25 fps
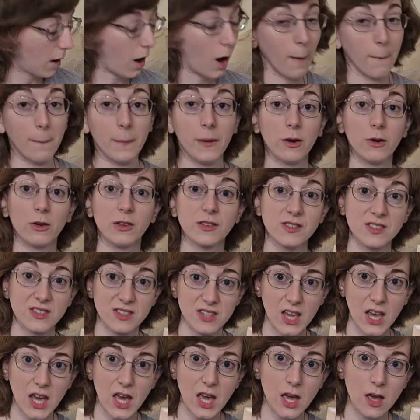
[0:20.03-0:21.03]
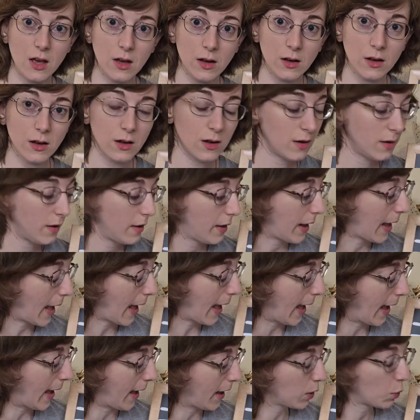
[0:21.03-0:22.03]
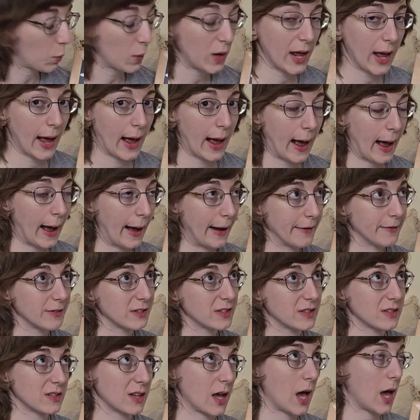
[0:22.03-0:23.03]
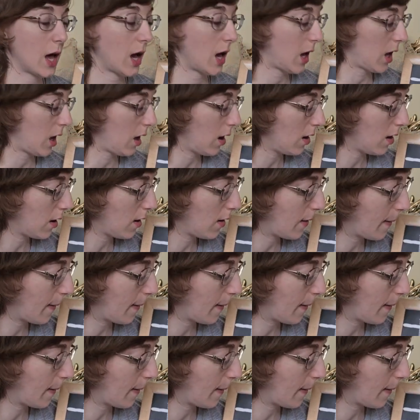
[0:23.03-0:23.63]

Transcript: a middle C and we have, say,